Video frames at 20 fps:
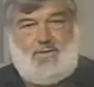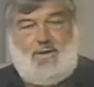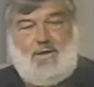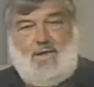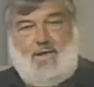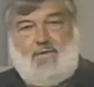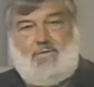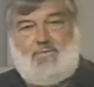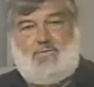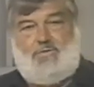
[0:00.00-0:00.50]

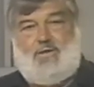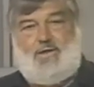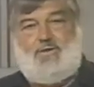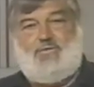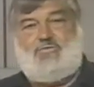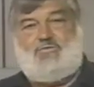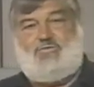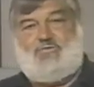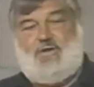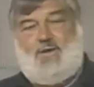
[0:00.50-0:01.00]
with
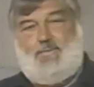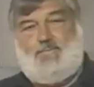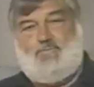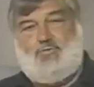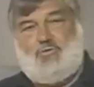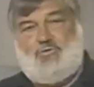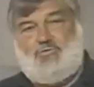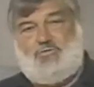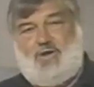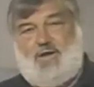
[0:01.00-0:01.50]

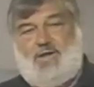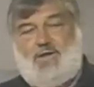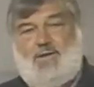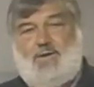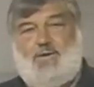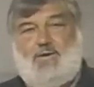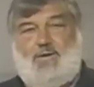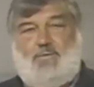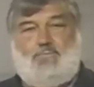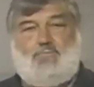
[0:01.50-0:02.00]
this
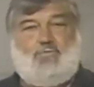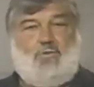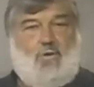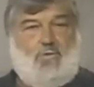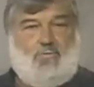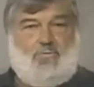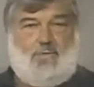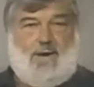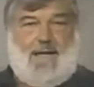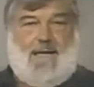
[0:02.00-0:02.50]

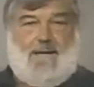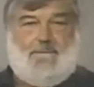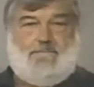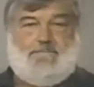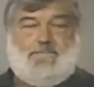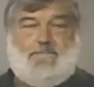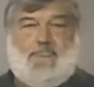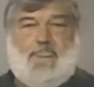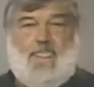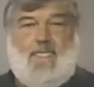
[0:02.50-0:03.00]
particular
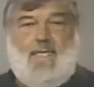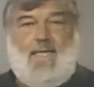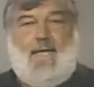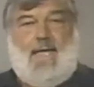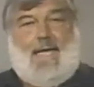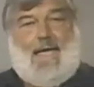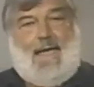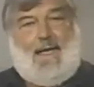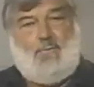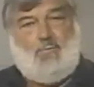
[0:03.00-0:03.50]
program
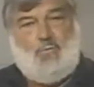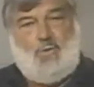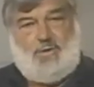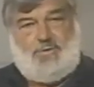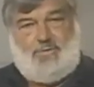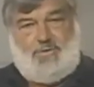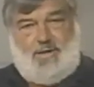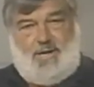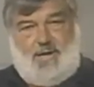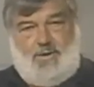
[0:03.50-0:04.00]

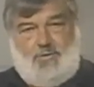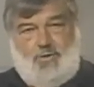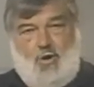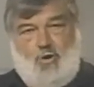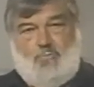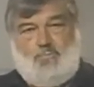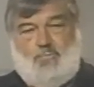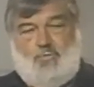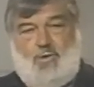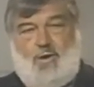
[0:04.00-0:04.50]
and with
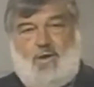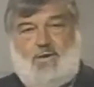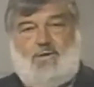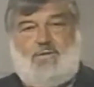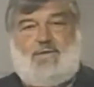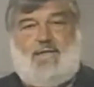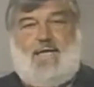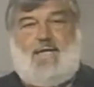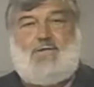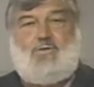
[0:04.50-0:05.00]
the
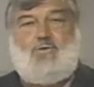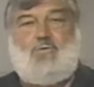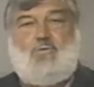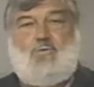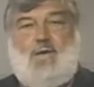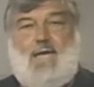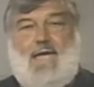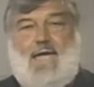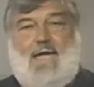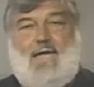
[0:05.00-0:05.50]
notebook
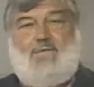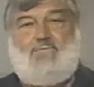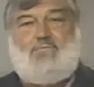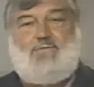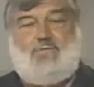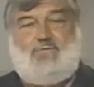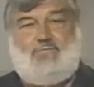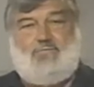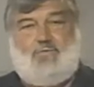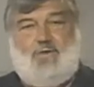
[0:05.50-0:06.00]
that you
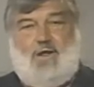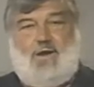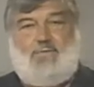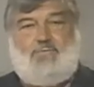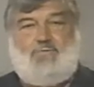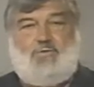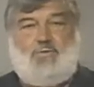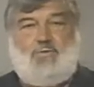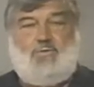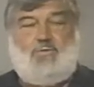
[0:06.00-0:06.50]
have in
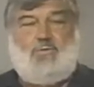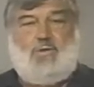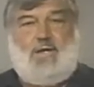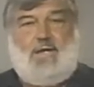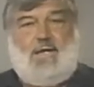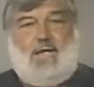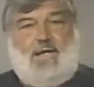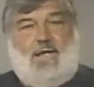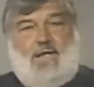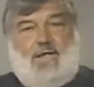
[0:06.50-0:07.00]
front of
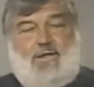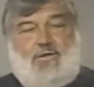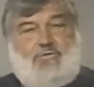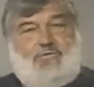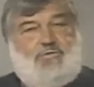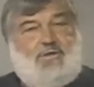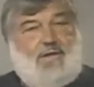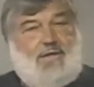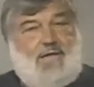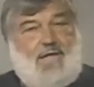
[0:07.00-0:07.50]
you
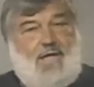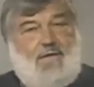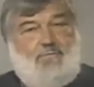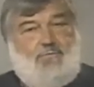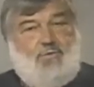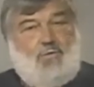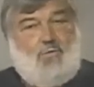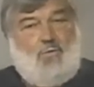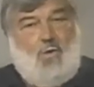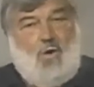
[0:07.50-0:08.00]
is to
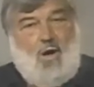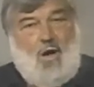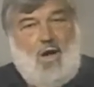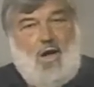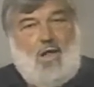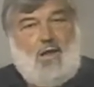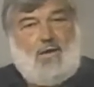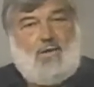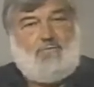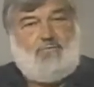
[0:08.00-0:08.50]
give
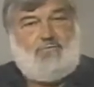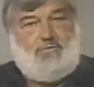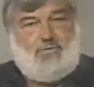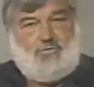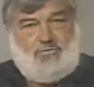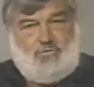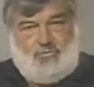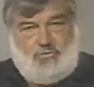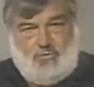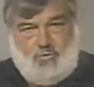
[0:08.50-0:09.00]
you
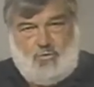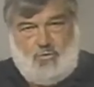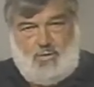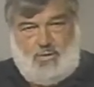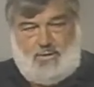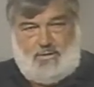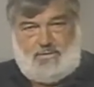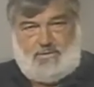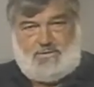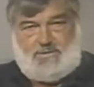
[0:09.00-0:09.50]
all of the
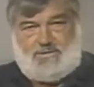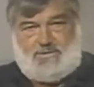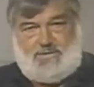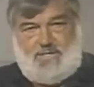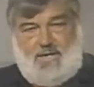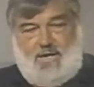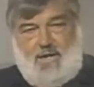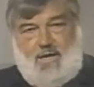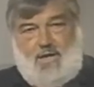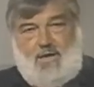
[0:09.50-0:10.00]

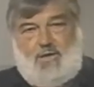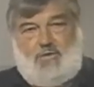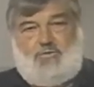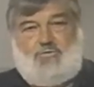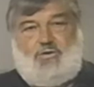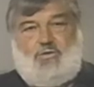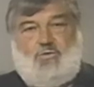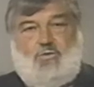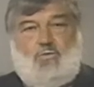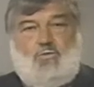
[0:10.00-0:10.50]
tools
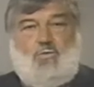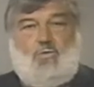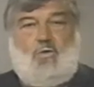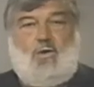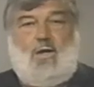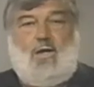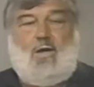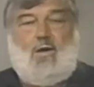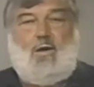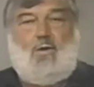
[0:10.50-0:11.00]

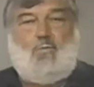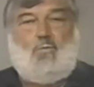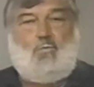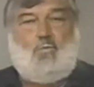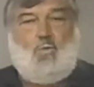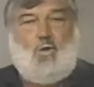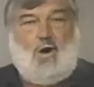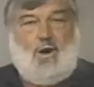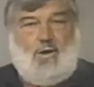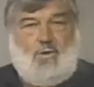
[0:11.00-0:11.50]
to
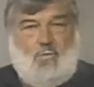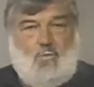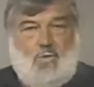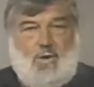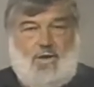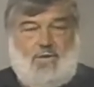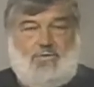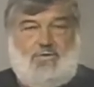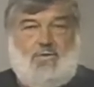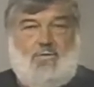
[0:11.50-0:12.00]

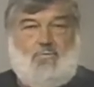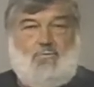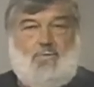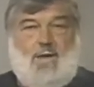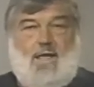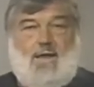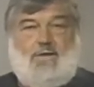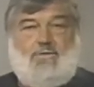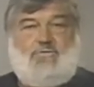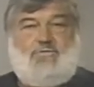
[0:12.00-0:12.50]
work
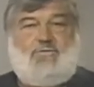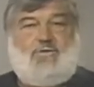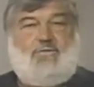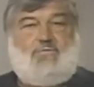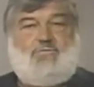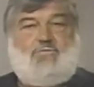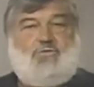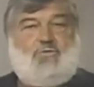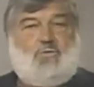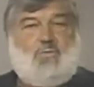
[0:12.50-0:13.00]
with
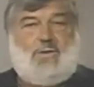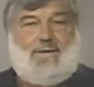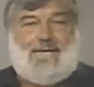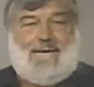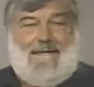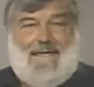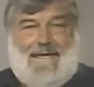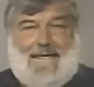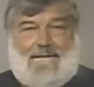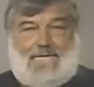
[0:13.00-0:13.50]
relative
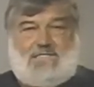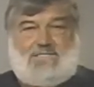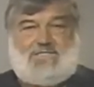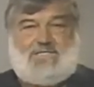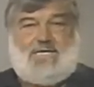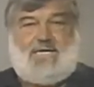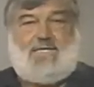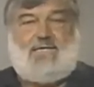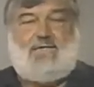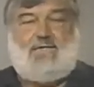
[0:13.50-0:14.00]
to
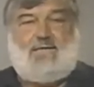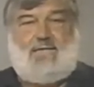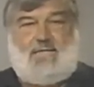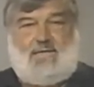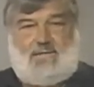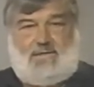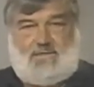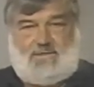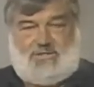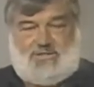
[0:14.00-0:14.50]

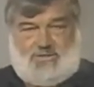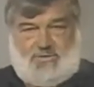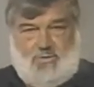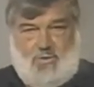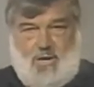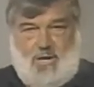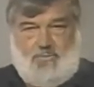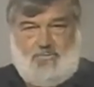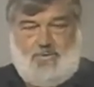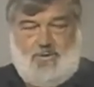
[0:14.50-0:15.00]
enhancing
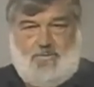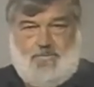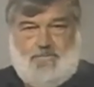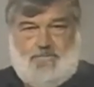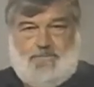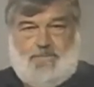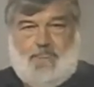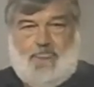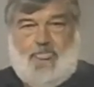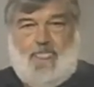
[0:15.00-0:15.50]
the
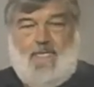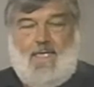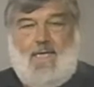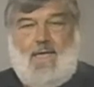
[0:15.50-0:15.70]
storeroom.